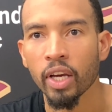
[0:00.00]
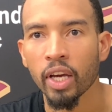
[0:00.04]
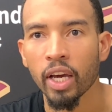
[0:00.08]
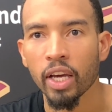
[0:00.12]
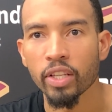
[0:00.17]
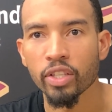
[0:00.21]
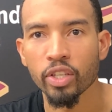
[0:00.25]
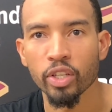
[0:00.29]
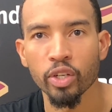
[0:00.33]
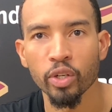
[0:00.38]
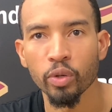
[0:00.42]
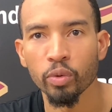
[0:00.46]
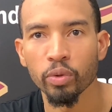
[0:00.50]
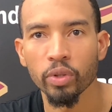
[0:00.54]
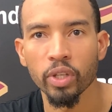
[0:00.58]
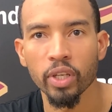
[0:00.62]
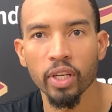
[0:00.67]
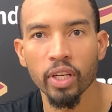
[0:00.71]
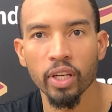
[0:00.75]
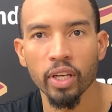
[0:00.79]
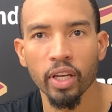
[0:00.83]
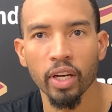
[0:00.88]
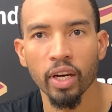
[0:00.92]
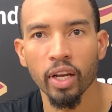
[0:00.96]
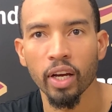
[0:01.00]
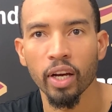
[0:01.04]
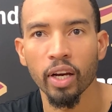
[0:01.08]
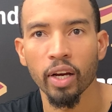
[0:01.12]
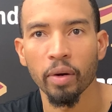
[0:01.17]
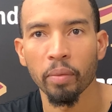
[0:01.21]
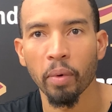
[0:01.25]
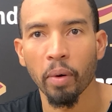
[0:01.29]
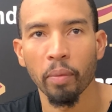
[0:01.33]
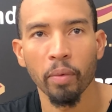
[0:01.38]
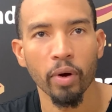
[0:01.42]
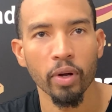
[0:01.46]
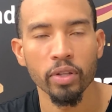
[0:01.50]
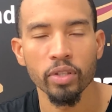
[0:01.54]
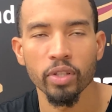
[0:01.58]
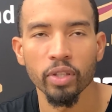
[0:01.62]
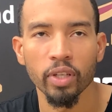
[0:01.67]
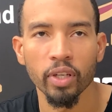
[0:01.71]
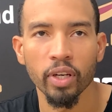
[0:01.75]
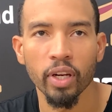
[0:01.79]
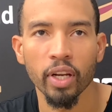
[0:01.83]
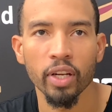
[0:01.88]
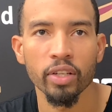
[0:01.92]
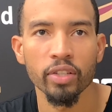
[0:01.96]
it's a new thing, and I'm on to
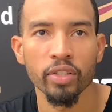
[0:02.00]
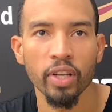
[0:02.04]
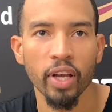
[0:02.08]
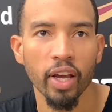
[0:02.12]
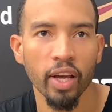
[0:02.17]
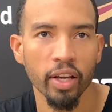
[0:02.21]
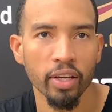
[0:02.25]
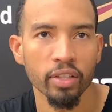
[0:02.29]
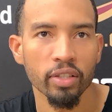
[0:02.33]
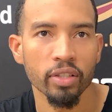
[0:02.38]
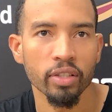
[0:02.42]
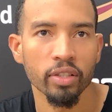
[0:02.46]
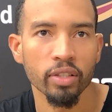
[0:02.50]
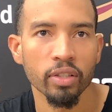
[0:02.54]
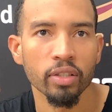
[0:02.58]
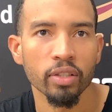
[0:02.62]
the next task.